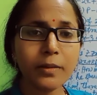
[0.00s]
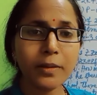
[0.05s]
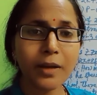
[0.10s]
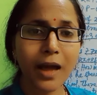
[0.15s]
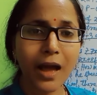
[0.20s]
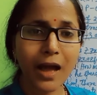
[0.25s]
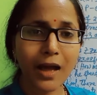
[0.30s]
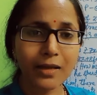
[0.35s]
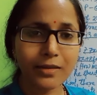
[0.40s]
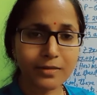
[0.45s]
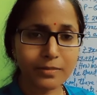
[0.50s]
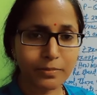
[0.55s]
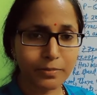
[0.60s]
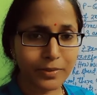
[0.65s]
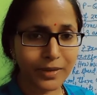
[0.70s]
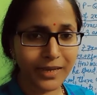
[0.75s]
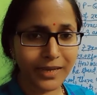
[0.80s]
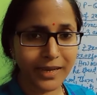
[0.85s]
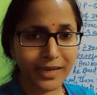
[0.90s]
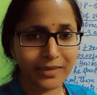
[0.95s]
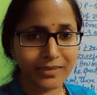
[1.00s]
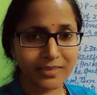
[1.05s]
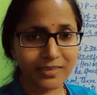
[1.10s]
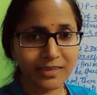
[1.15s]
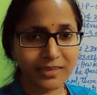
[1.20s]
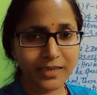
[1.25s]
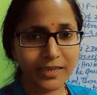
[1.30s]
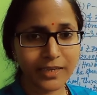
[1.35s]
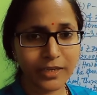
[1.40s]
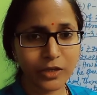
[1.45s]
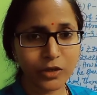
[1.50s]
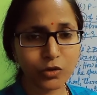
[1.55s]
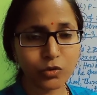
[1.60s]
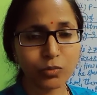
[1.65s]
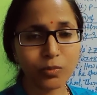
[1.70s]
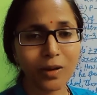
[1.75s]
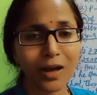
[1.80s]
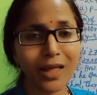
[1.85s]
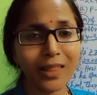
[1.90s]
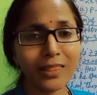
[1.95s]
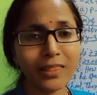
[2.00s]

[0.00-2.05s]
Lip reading: As being as human,